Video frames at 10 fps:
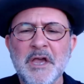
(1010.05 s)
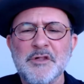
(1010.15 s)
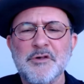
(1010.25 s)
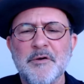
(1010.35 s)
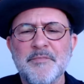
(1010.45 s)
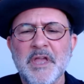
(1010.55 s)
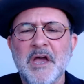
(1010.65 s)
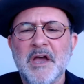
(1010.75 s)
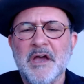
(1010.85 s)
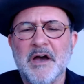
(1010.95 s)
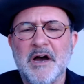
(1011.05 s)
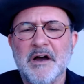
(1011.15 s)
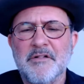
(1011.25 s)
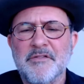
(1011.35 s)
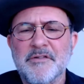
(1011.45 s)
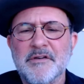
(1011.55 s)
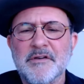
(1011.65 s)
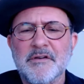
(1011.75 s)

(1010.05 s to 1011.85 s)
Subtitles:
So the